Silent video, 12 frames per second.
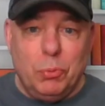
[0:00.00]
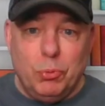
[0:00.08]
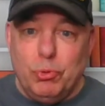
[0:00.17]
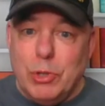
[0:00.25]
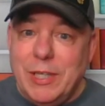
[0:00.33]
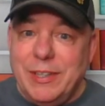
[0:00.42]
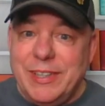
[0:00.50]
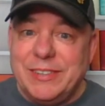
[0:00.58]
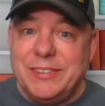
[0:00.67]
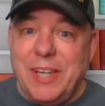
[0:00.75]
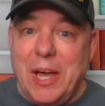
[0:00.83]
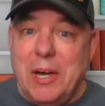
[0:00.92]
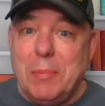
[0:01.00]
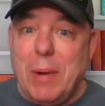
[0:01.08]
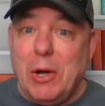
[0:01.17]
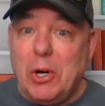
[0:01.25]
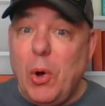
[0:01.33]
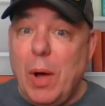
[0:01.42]
Really excited
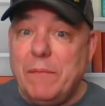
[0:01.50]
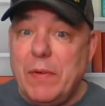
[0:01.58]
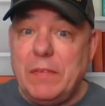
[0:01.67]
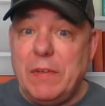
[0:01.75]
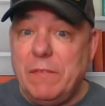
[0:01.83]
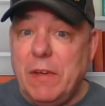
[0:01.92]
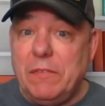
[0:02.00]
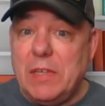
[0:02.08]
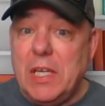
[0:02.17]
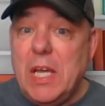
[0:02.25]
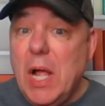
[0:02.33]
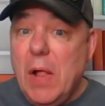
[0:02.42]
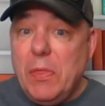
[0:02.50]
about COOP5050.